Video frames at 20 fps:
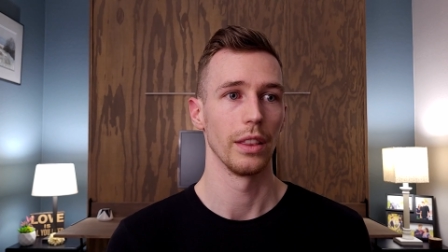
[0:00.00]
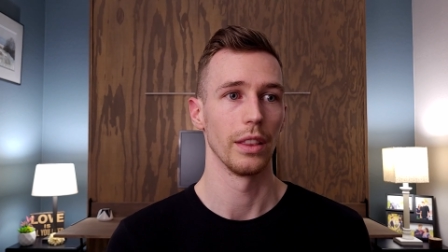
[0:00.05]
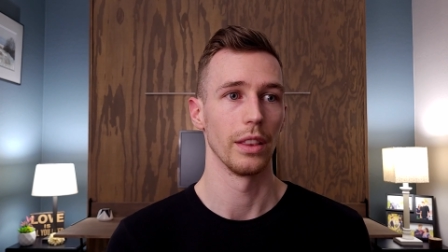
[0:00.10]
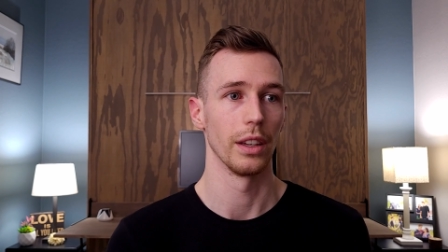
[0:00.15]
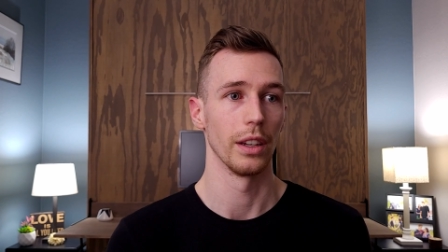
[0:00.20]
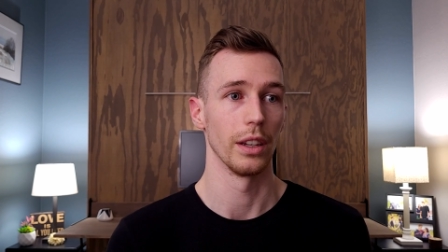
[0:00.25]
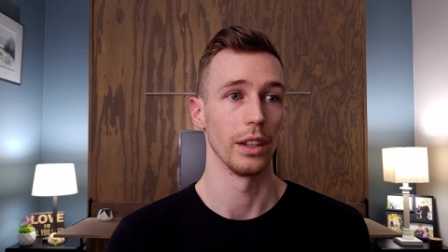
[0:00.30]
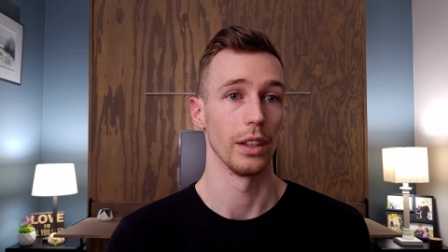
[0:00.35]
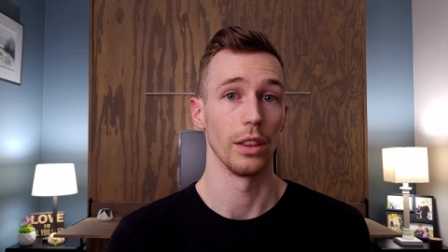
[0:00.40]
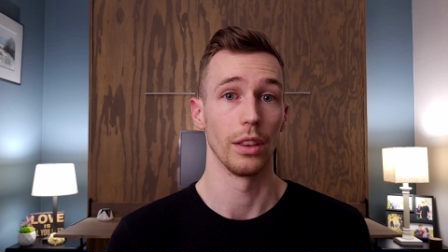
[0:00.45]

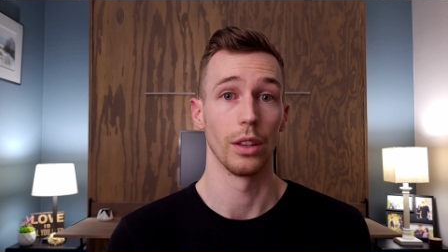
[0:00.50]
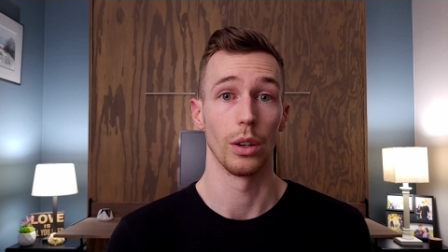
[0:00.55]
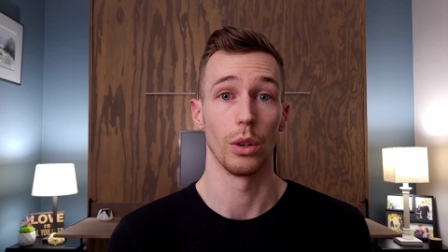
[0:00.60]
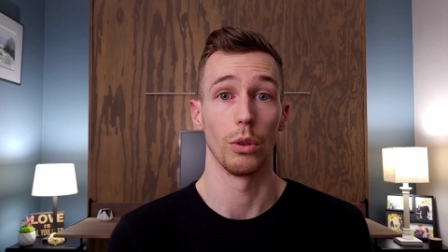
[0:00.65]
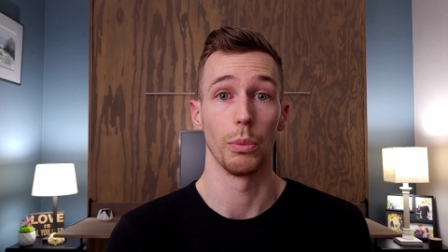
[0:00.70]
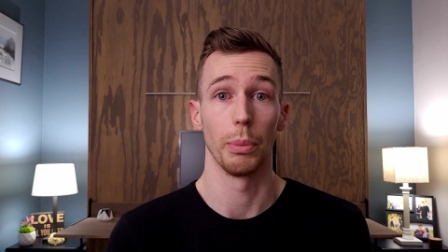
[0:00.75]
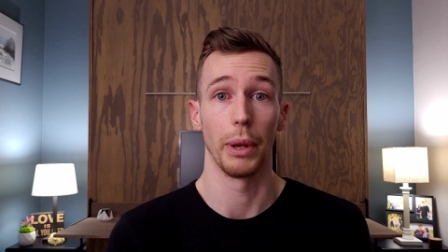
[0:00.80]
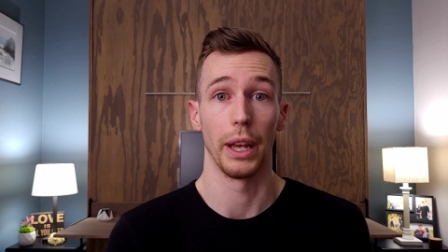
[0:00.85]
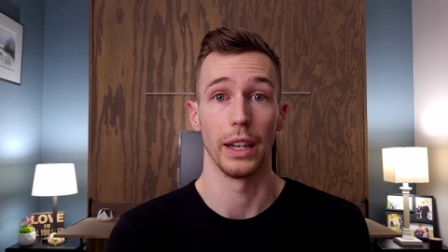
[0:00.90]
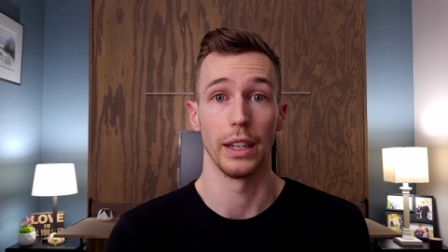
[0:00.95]
The
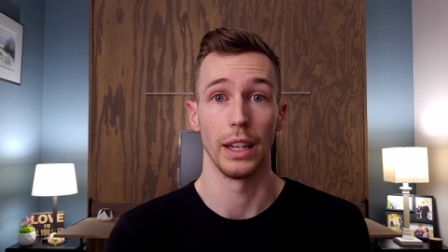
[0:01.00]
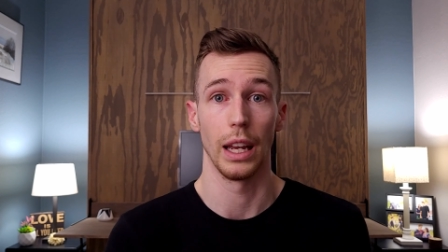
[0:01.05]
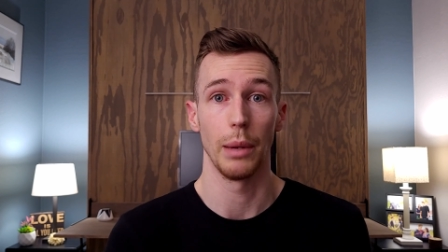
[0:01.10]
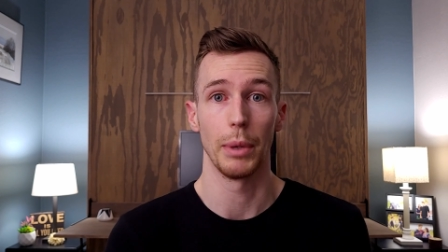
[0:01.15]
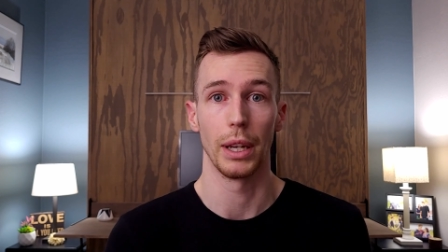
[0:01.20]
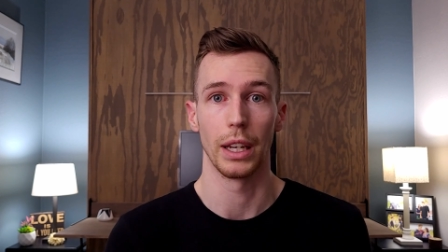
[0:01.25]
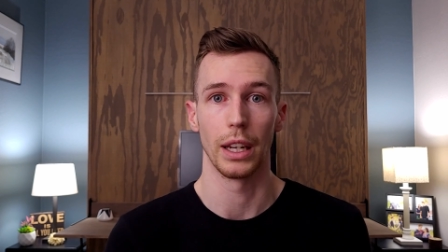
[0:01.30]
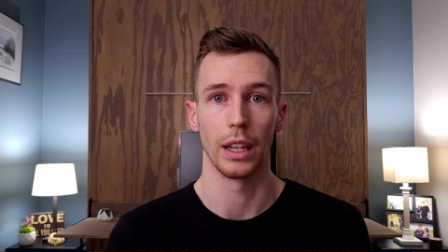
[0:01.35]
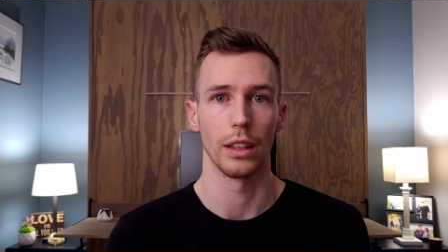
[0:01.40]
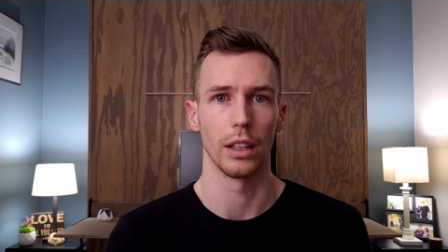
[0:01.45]
whole
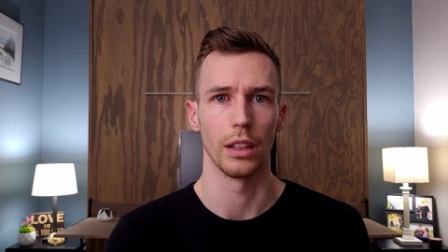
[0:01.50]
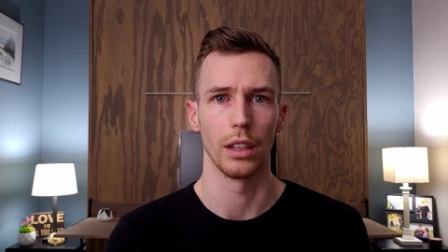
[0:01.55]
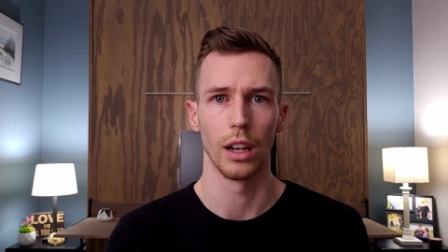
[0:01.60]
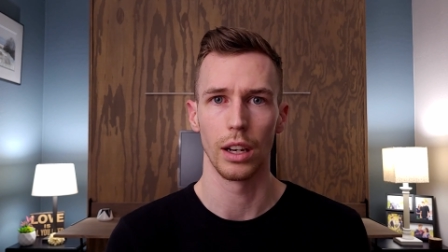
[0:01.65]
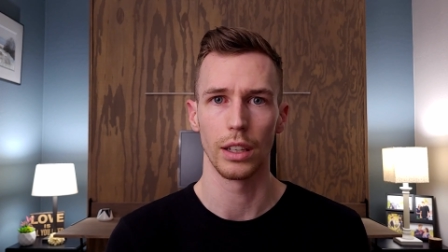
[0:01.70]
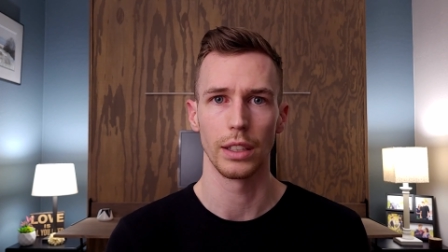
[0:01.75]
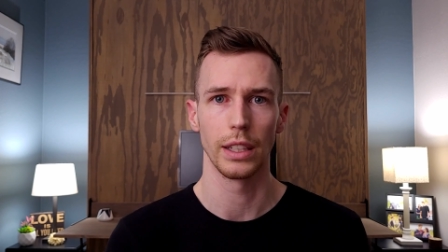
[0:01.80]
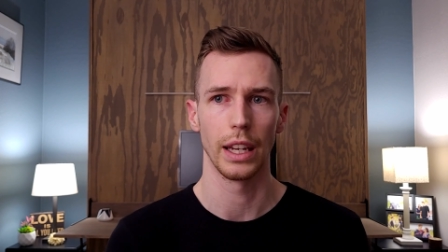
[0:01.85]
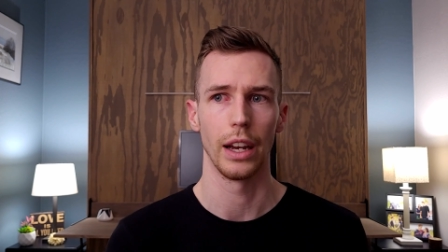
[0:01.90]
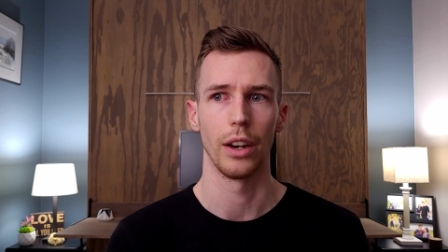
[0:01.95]
pandemic and the
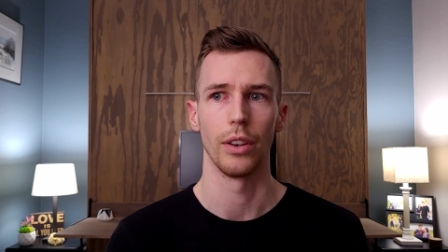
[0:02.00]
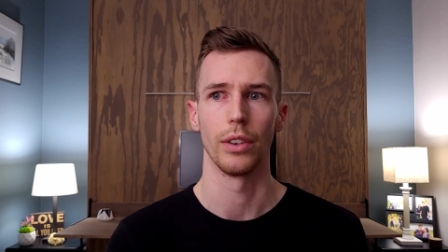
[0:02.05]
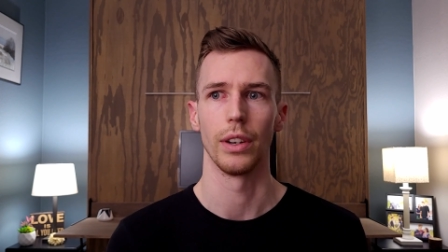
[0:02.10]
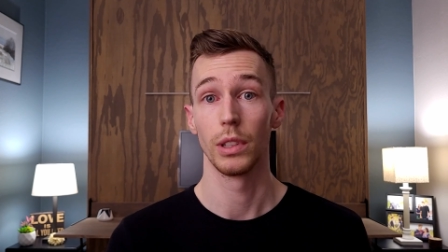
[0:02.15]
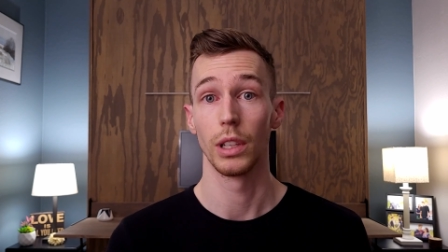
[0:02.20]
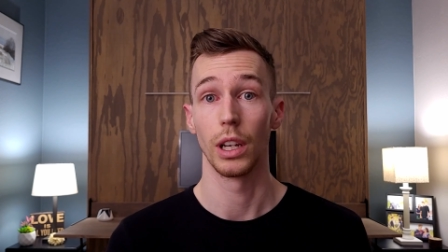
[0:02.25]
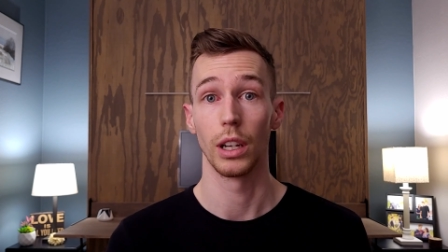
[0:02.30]
lockdown.